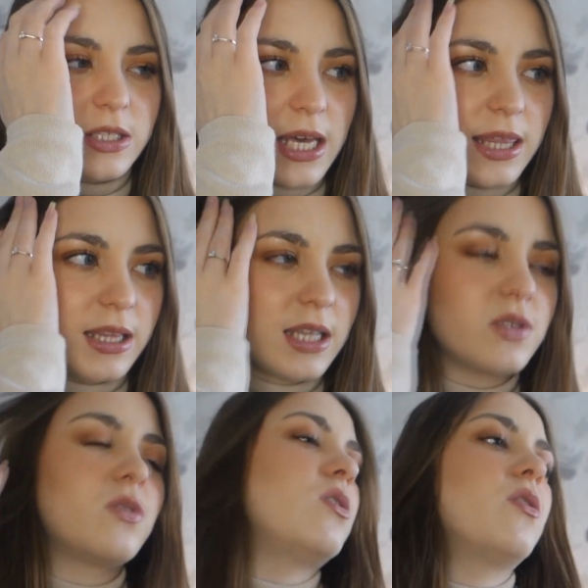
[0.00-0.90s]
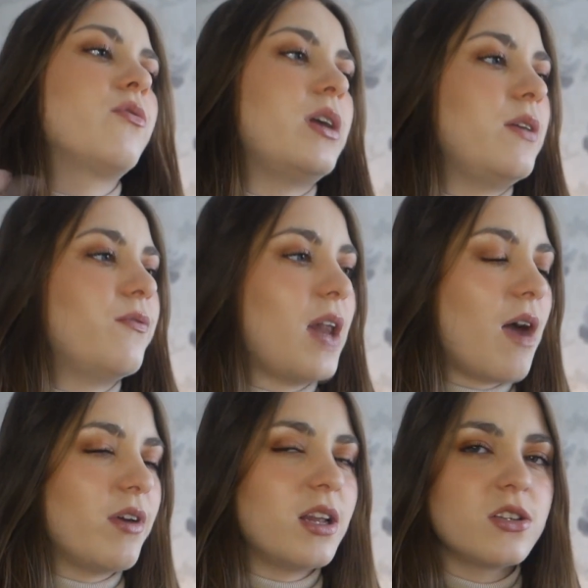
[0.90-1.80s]
So I think that's going to look really
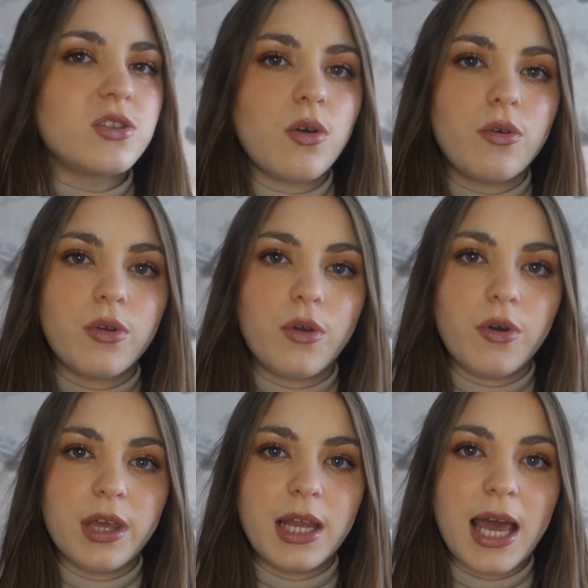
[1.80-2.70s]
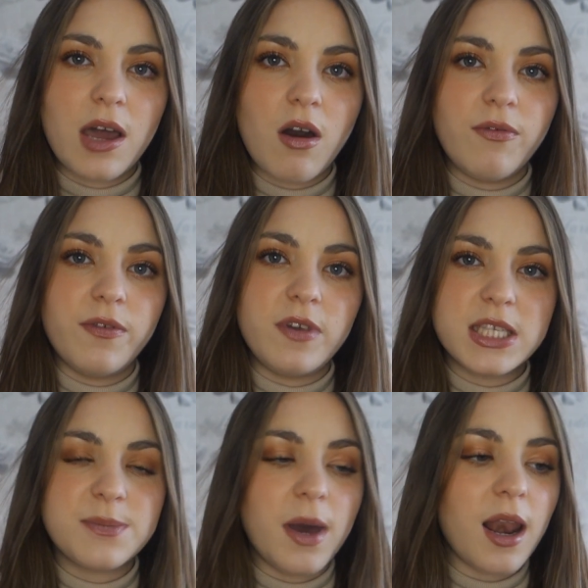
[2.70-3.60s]
flattering. It's not going to cut your leg off if you're
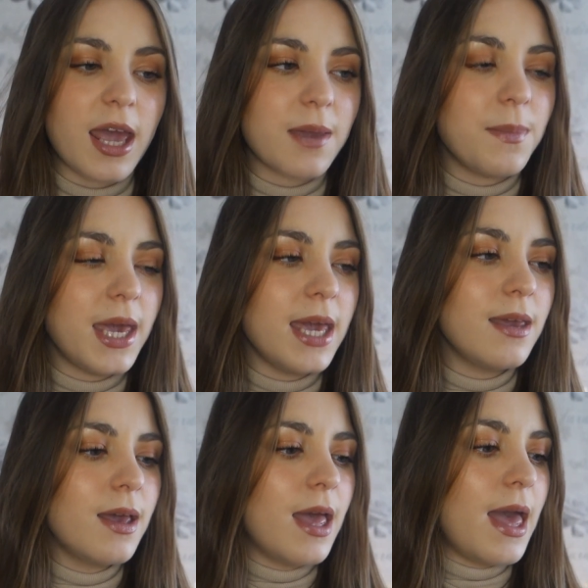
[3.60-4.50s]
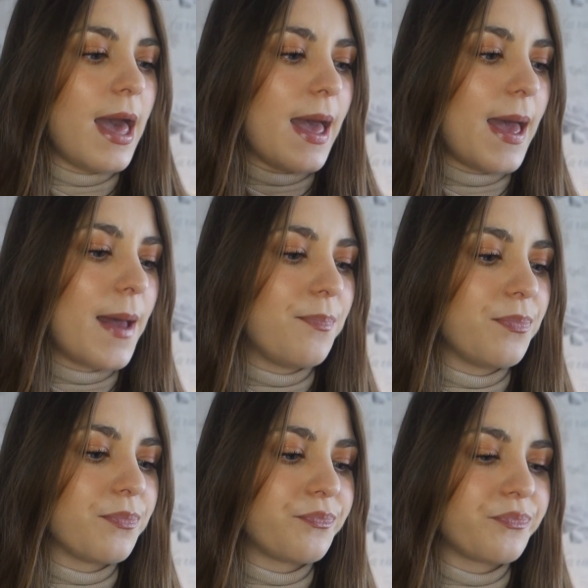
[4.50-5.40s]
small like me.
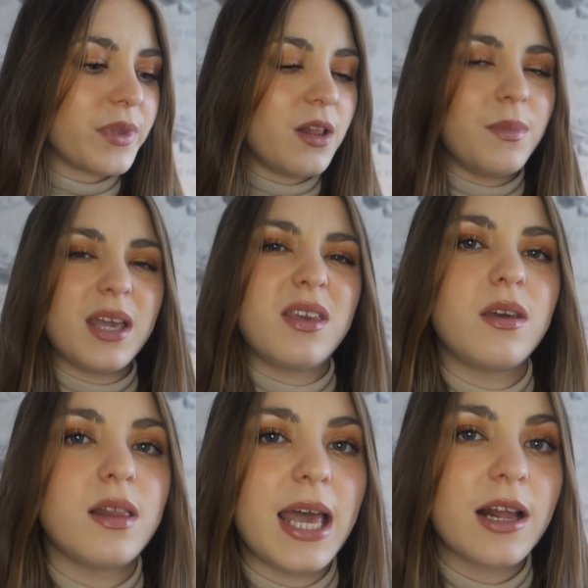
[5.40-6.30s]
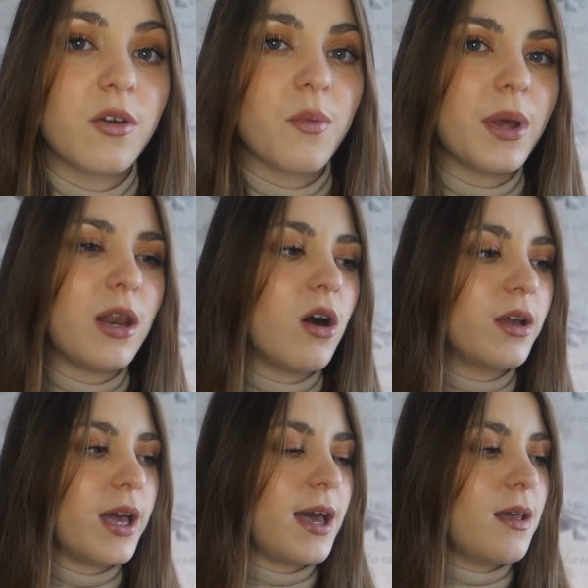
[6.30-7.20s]
It'll make your leg look a bit
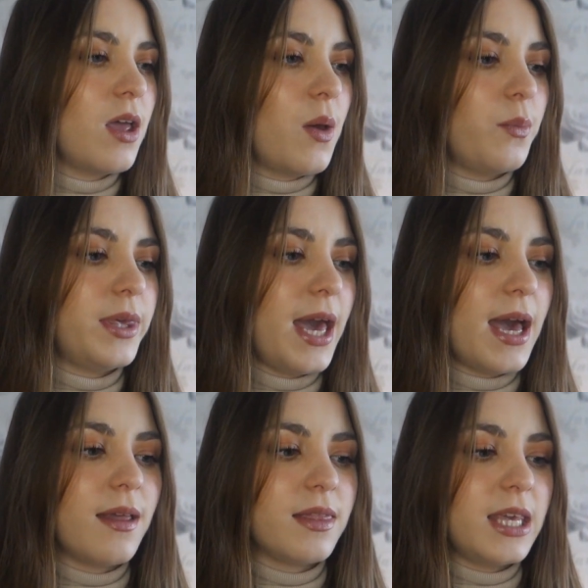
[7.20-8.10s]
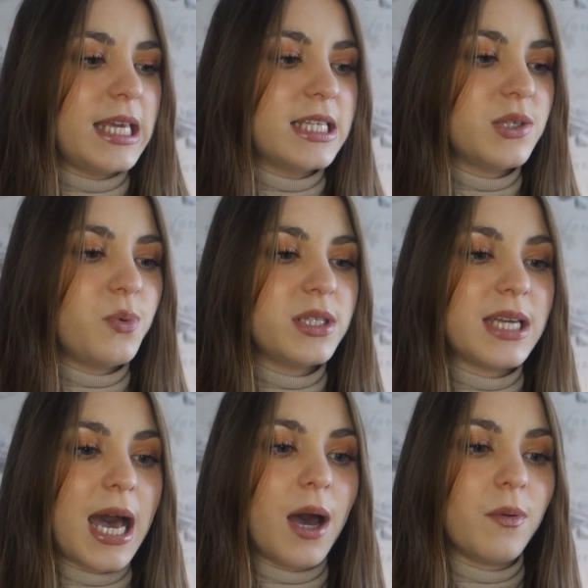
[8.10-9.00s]
longer. But yeah, these were
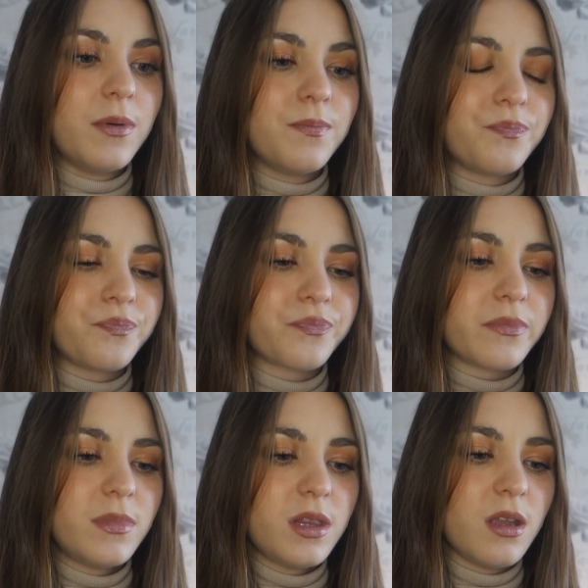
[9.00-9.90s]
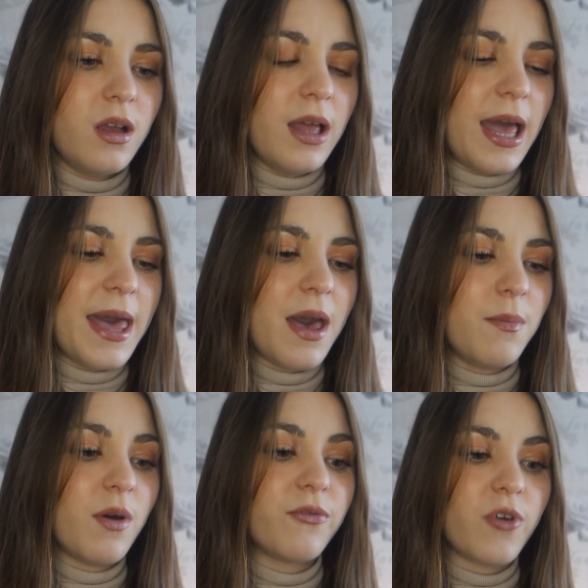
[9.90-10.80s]
down
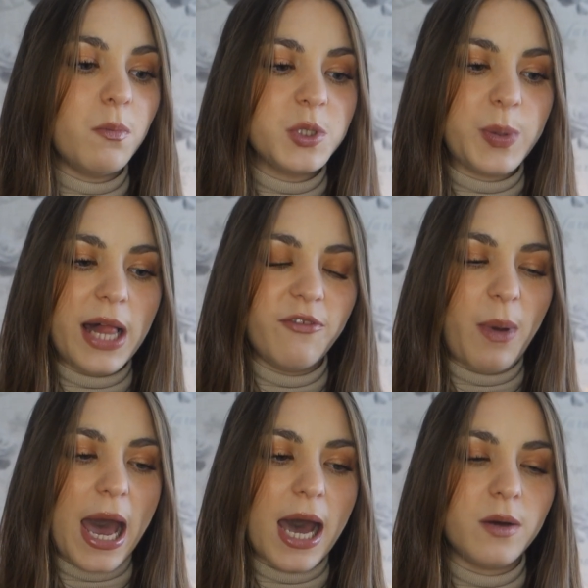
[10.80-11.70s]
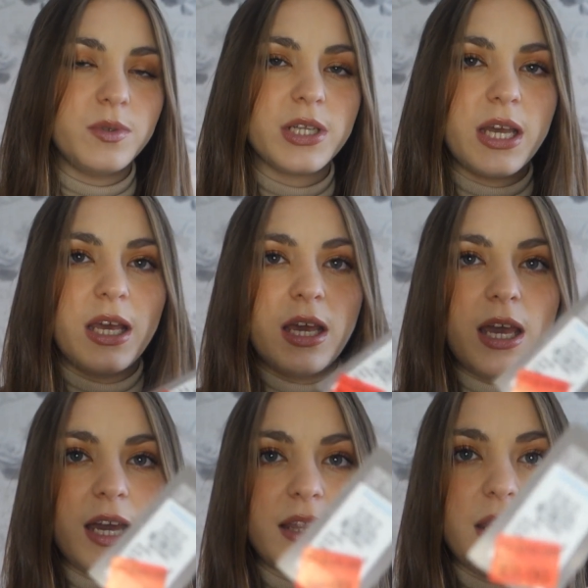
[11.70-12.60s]
from £12
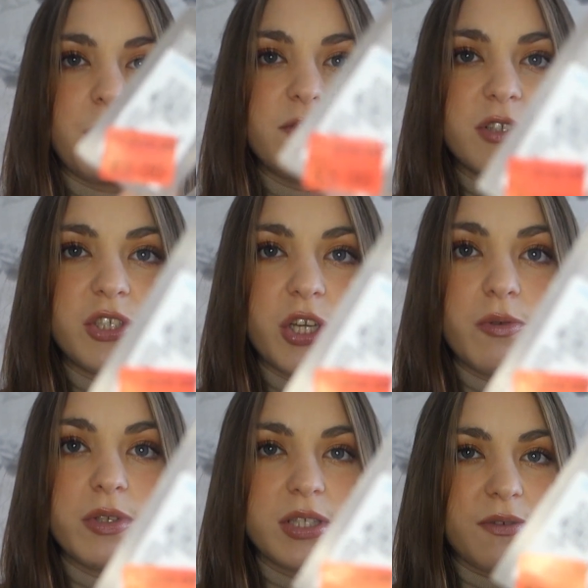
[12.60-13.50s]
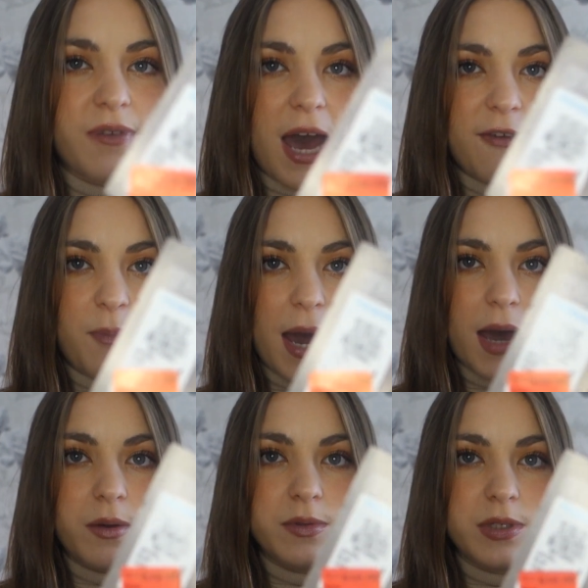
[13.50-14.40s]
and they were reduced to
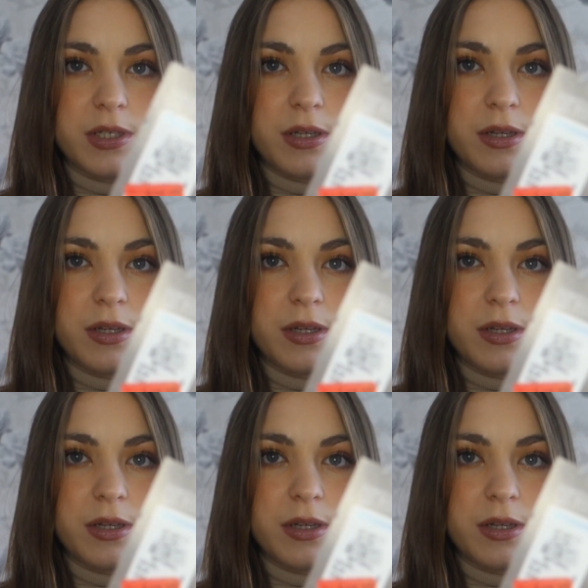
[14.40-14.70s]
£5.